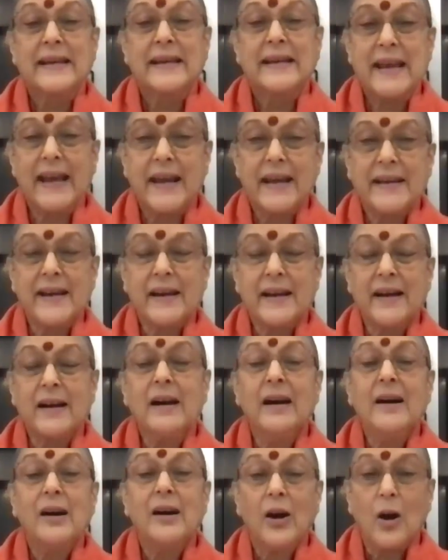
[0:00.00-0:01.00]

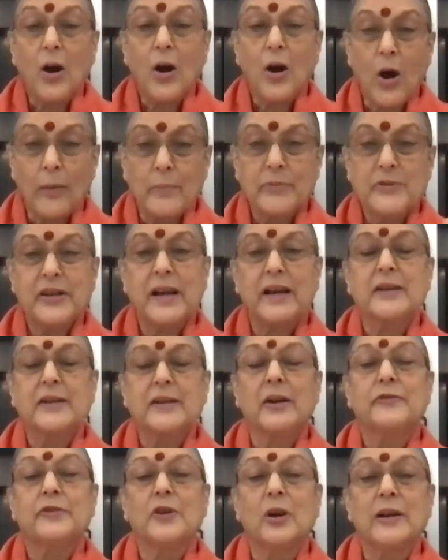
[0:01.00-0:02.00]
Geya, object
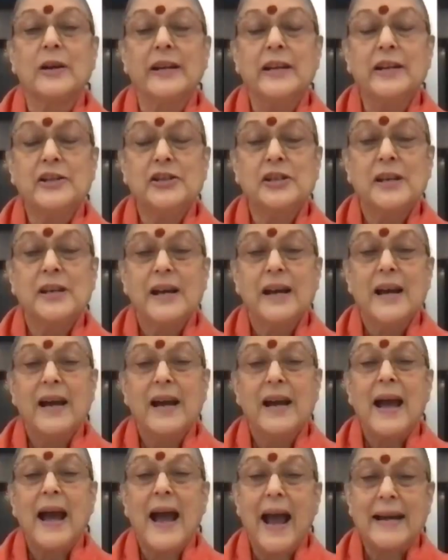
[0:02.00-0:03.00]
of knowledge,
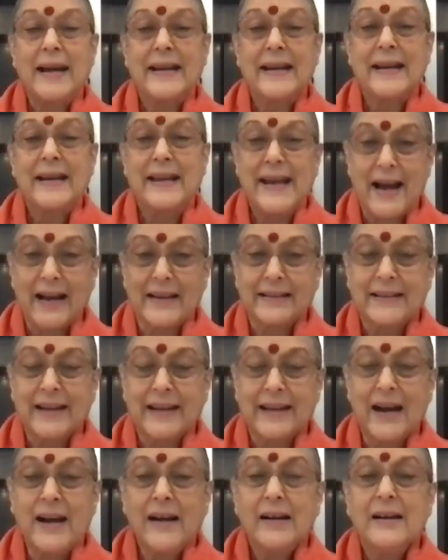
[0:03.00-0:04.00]
and
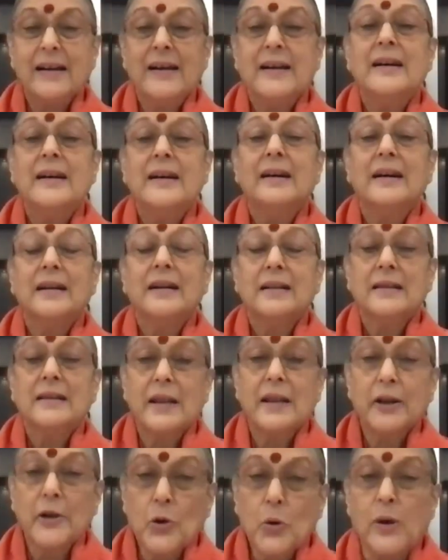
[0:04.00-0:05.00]
Gyata,
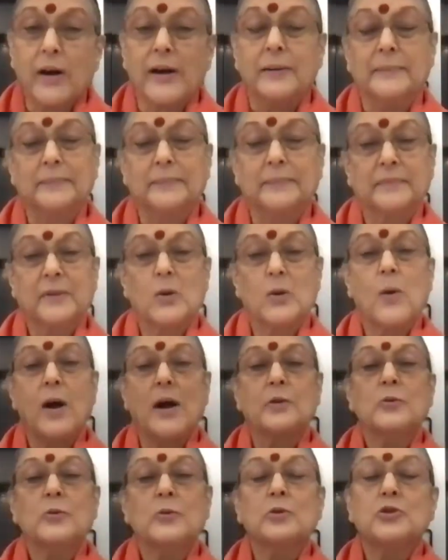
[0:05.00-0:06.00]
the knower, the
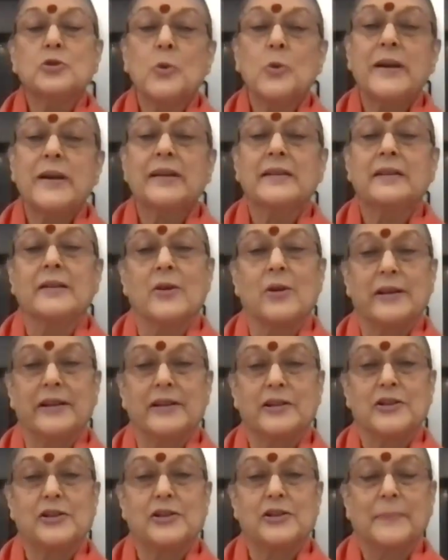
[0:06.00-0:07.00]
one who's knowing the
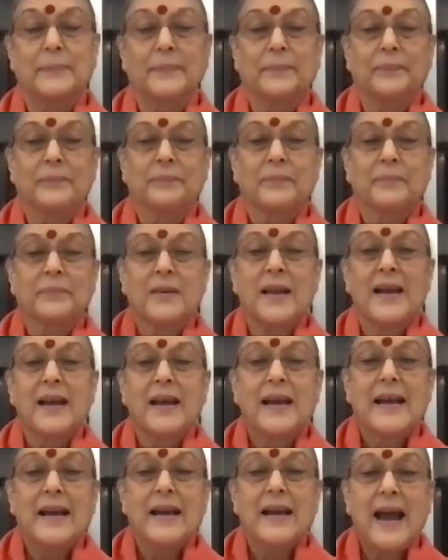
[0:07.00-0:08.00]
knowledge.
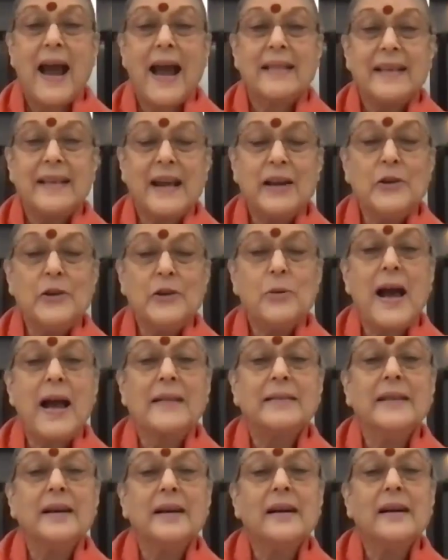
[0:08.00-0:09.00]
And then you
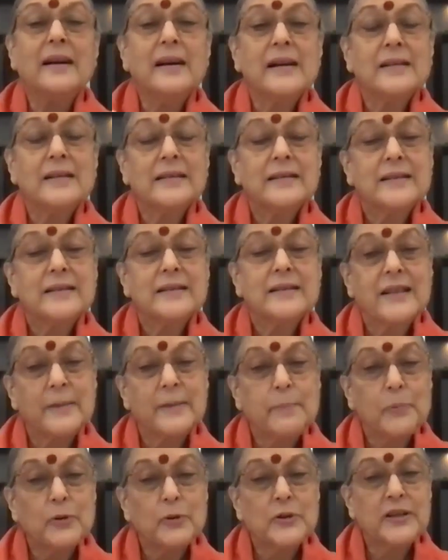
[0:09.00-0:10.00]
had the
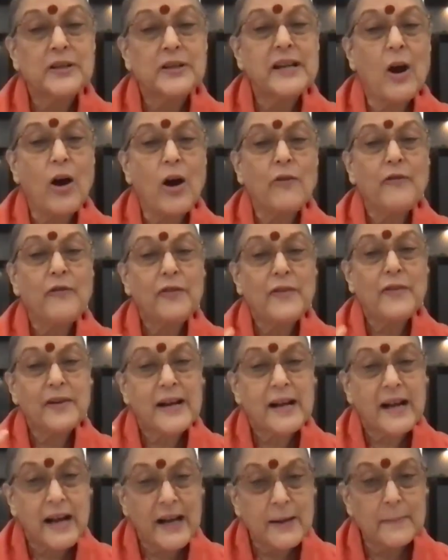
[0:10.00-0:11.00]
triputi of
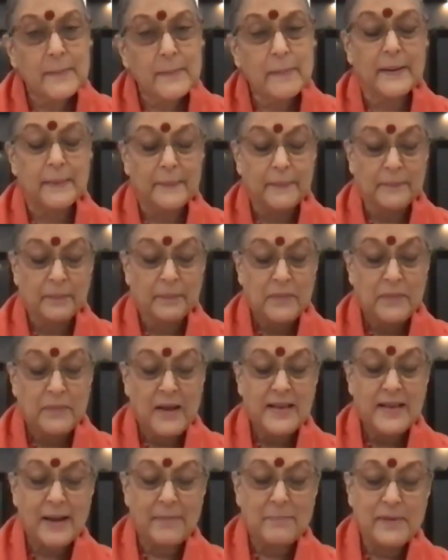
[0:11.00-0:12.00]
karma.
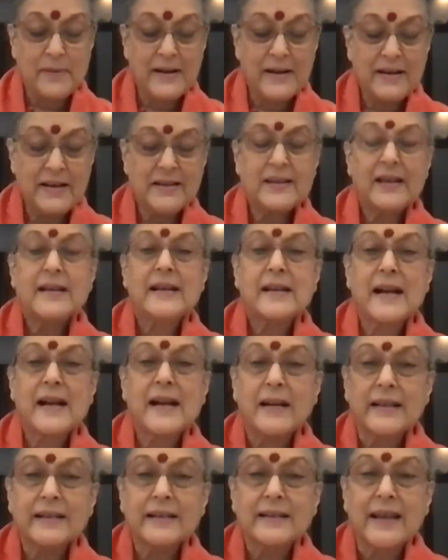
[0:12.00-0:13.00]
That means
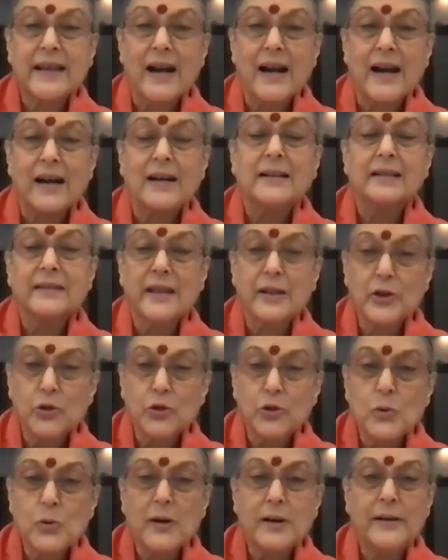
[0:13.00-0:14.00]
karta, the
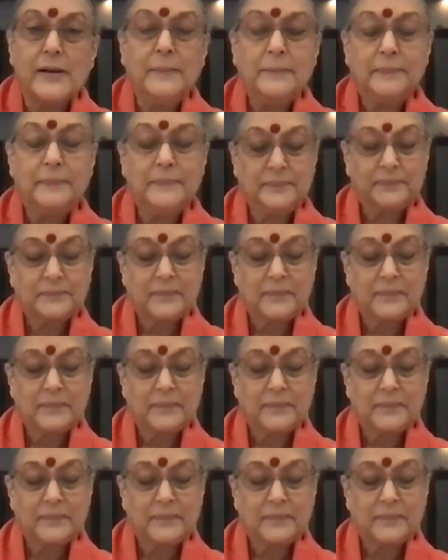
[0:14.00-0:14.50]
doer,